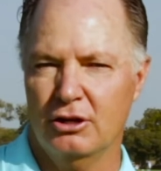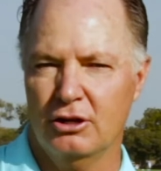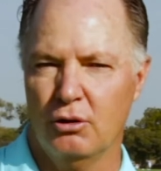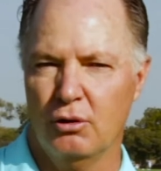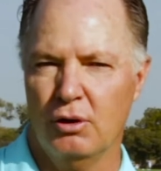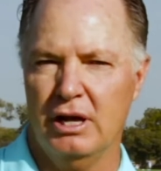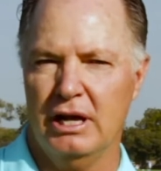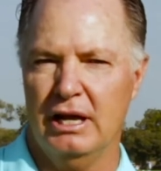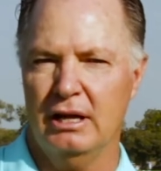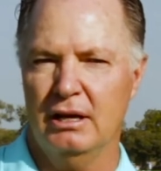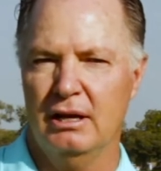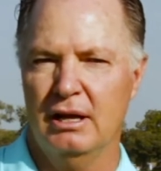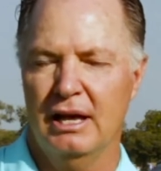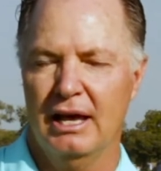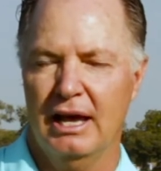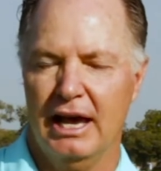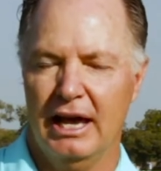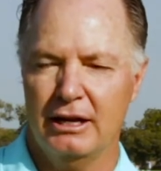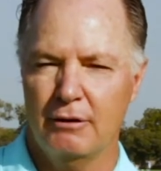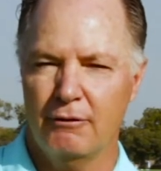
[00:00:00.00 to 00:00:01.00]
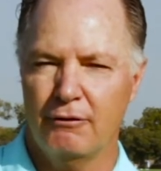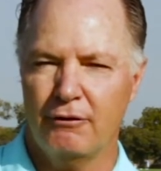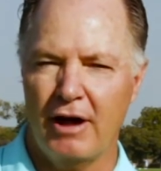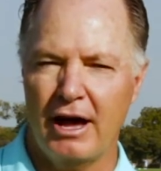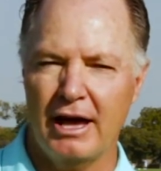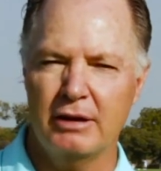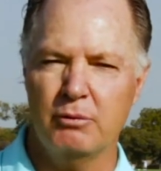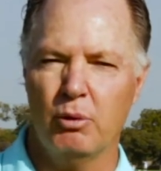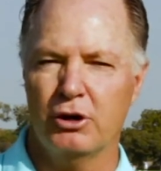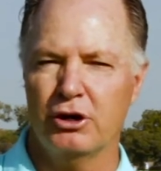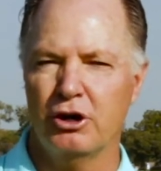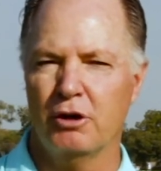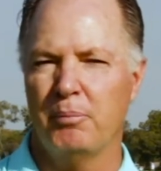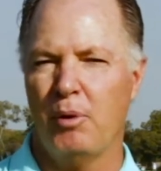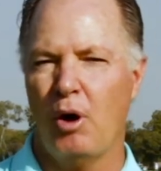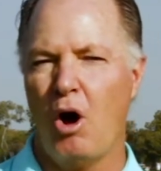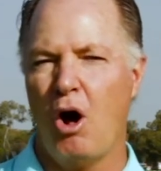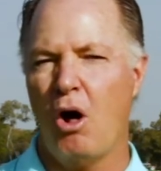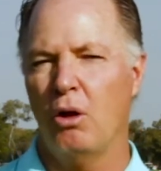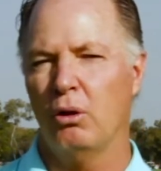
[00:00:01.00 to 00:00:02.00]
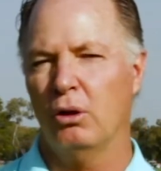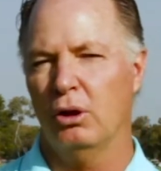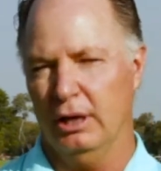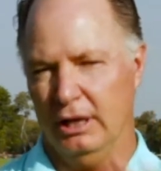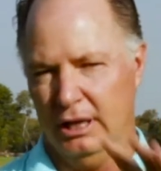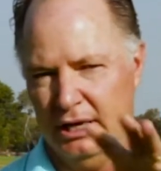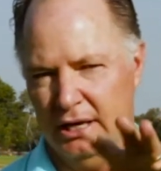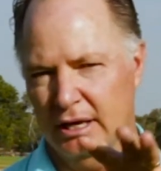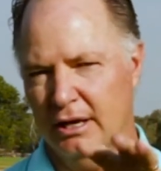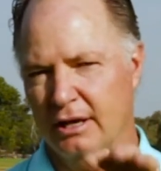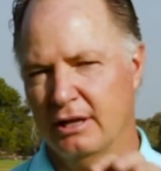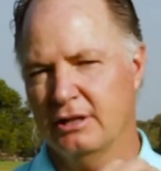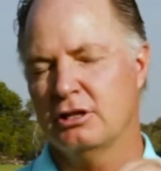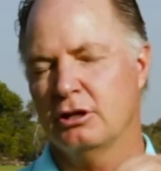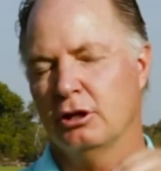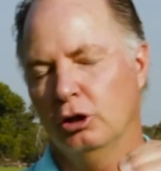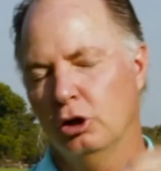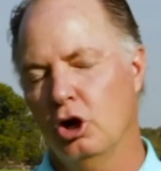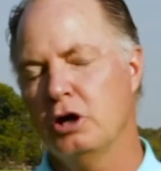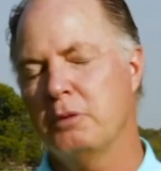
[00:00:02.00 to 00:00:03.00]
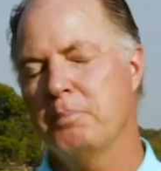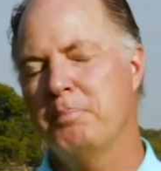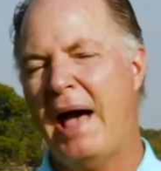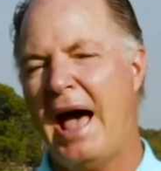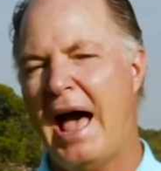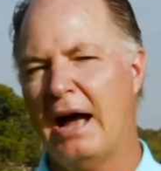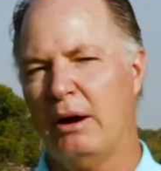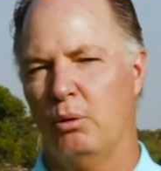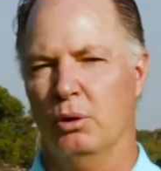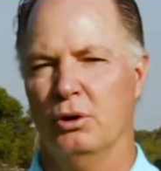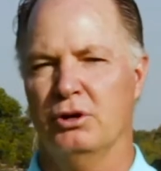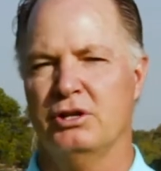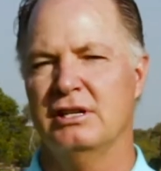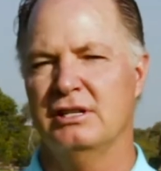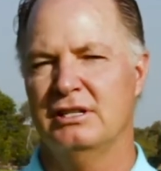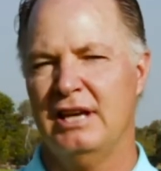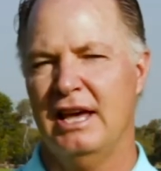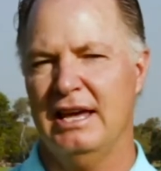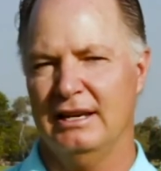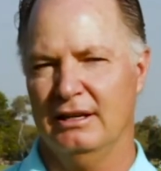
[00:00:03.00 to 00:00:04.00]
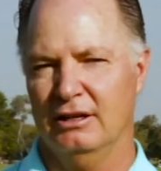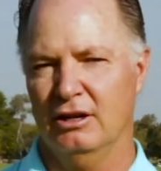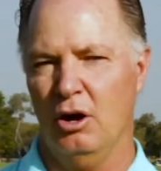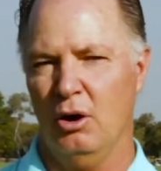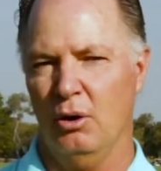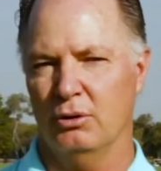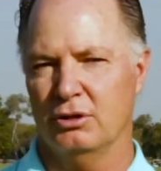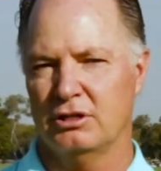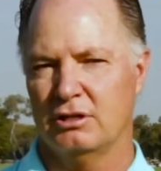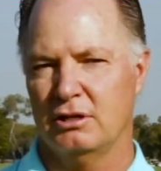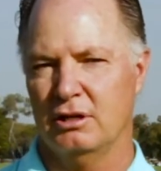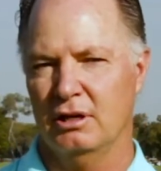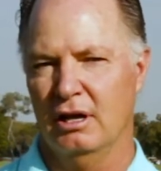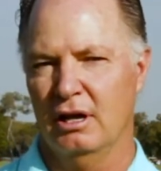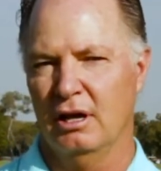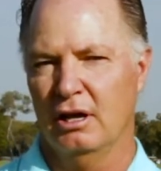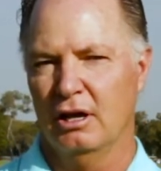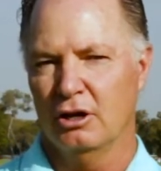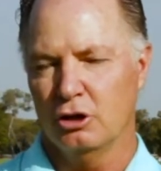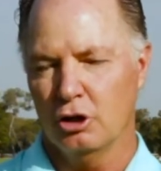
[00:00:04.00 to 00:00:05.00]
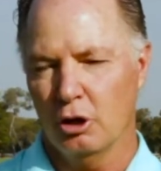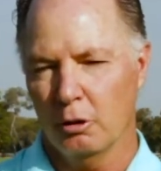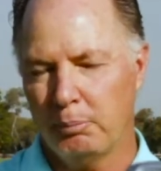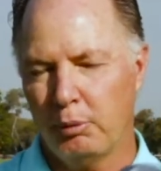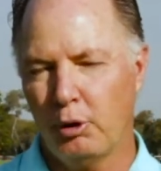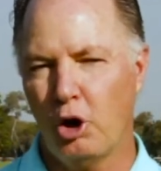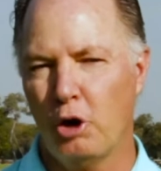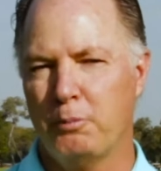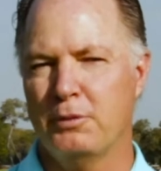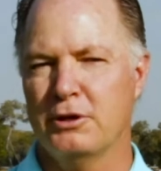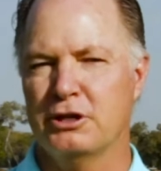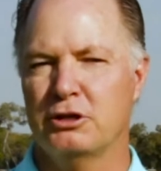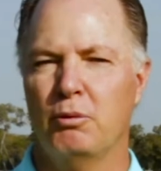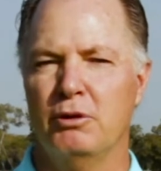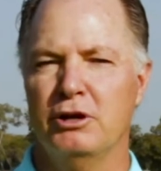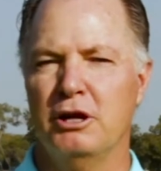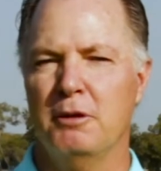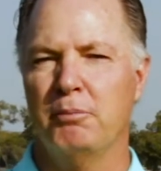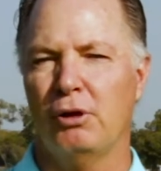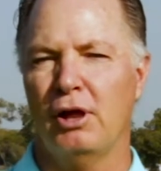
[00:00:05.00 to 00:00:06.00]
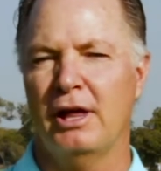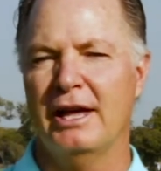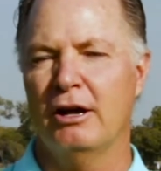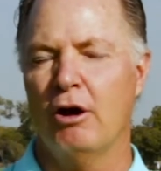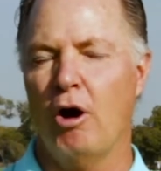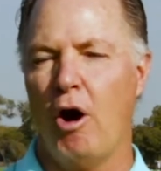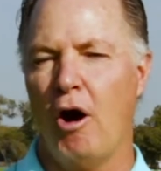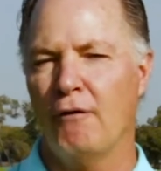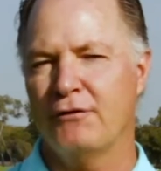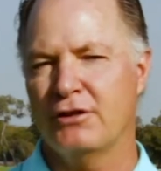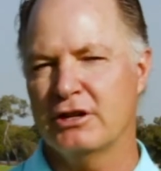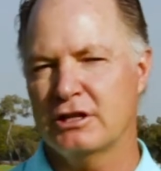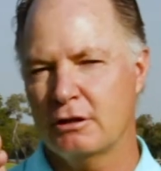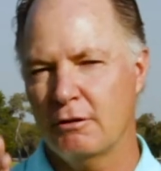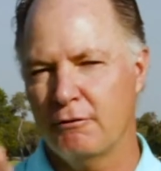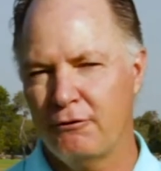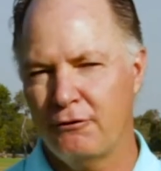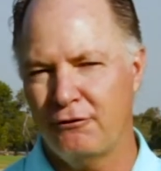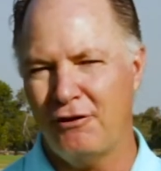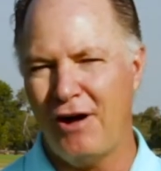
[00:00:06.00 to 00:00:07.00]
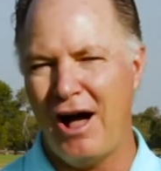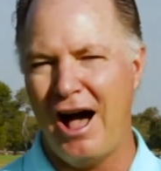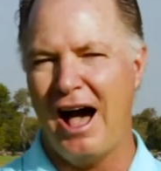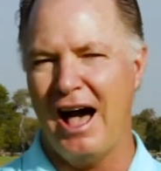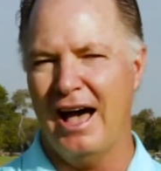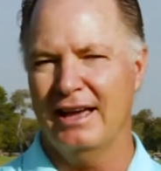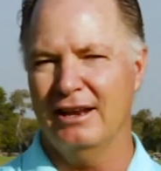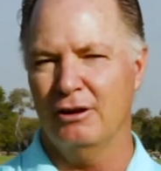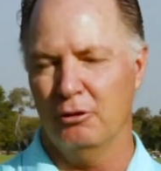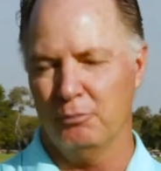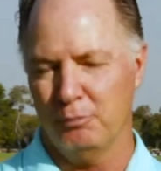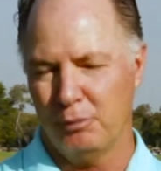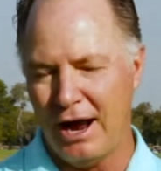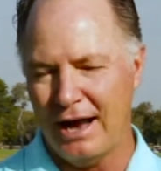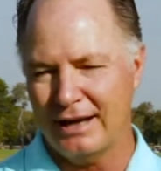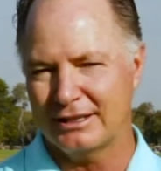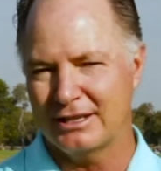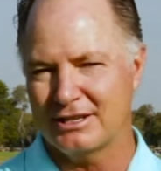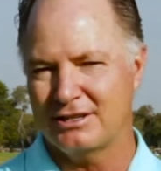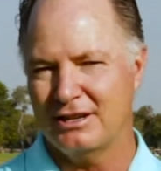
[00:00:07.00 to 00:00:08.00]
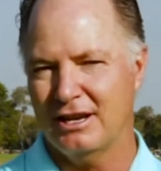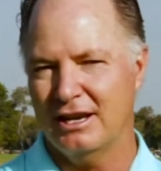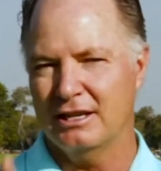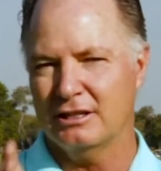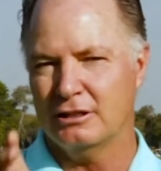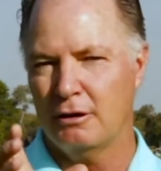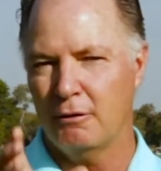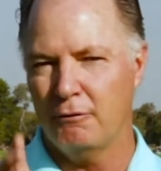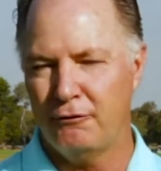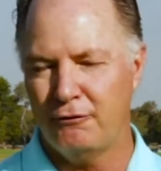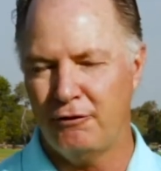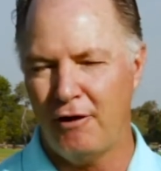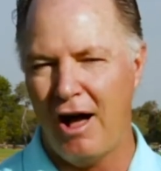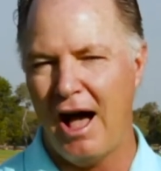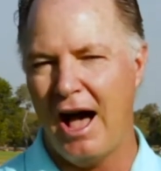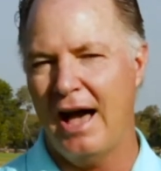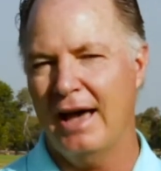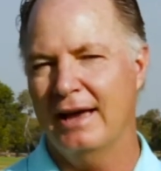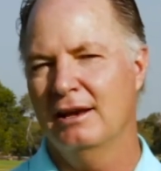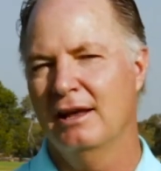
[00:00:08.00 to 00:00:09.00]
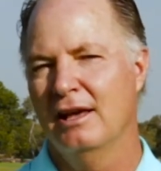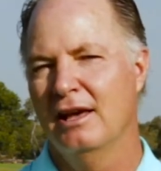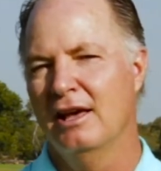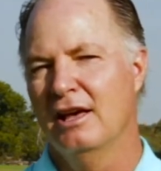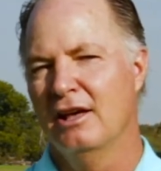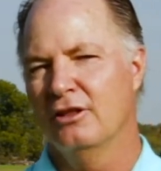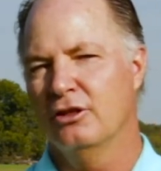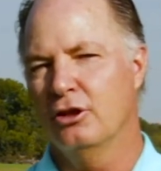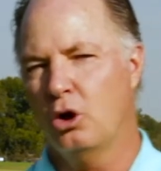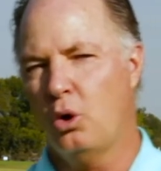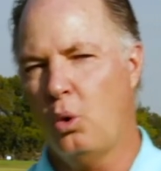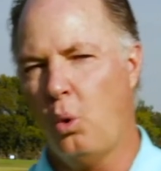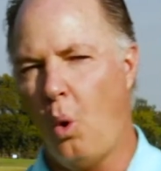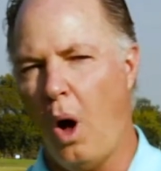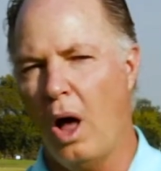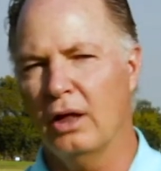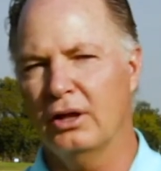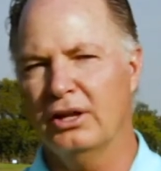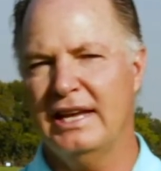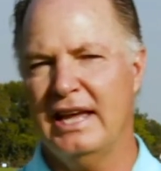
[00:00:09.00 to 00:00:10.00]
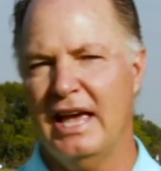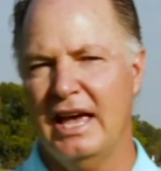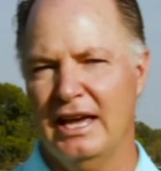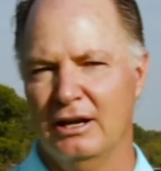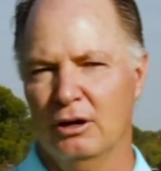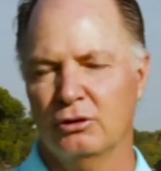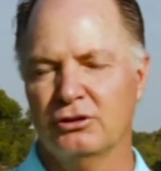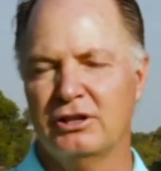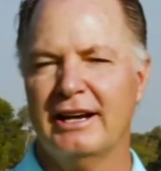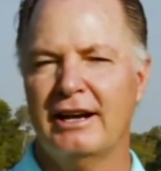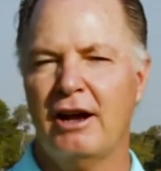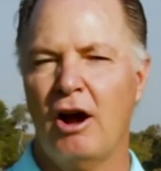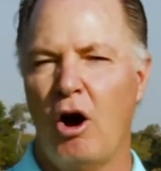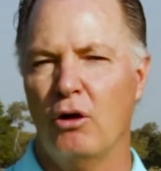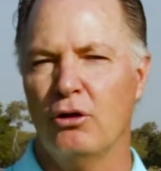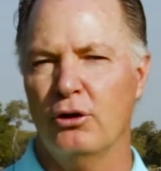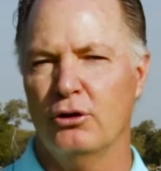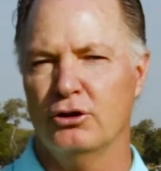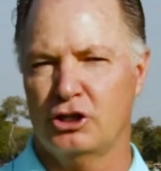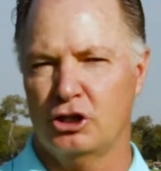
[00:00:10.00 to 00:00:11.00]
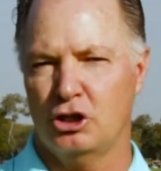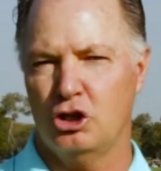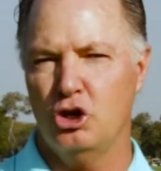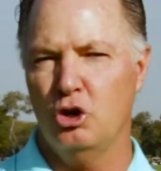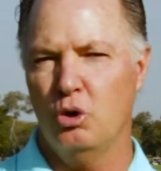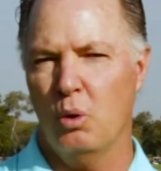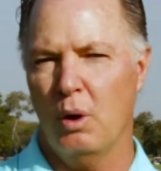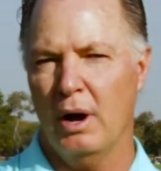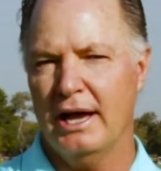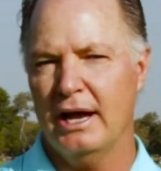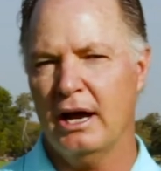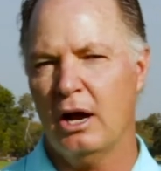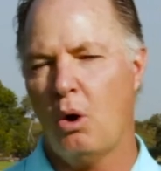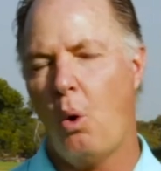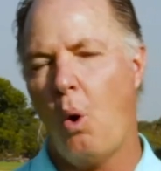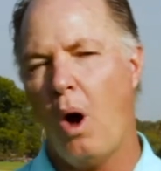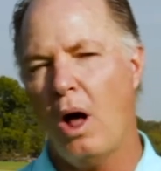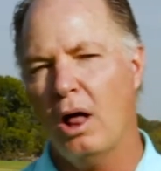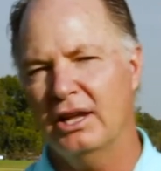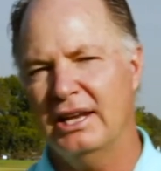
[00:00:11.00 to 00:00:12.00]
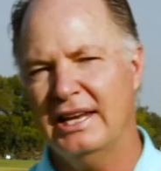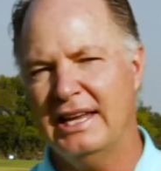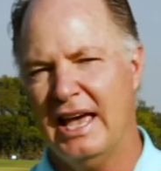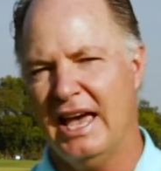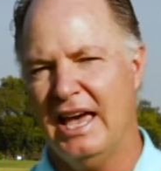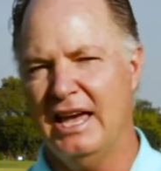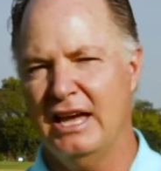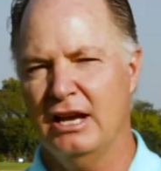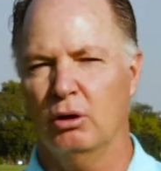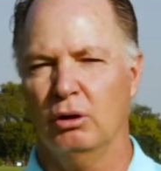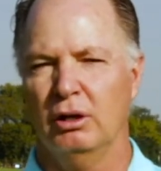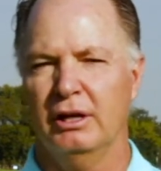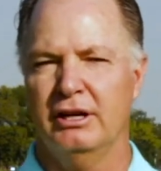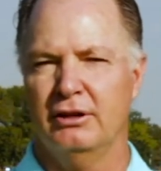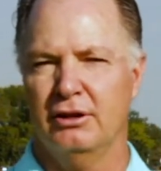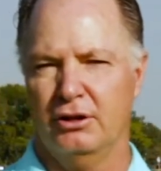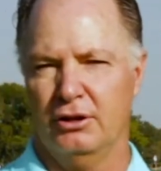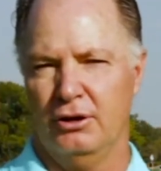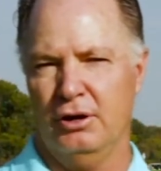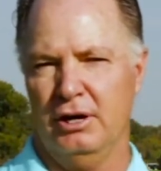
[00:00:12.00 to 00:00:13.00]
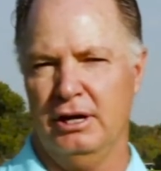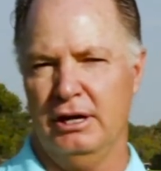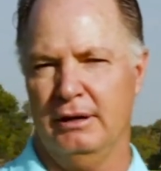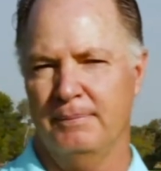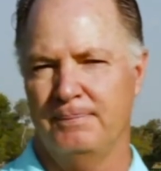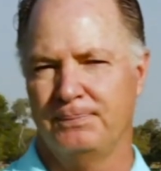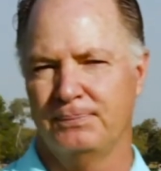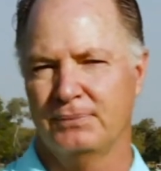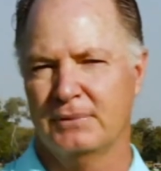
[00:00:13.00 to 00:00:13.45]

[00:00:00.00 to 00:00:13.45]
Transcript: green and you find where your ball is, look backwards and take notes. Your purpose when you play golf is to find, on practice day, is to find the quality angles. I call those QA, a quality angle into the green.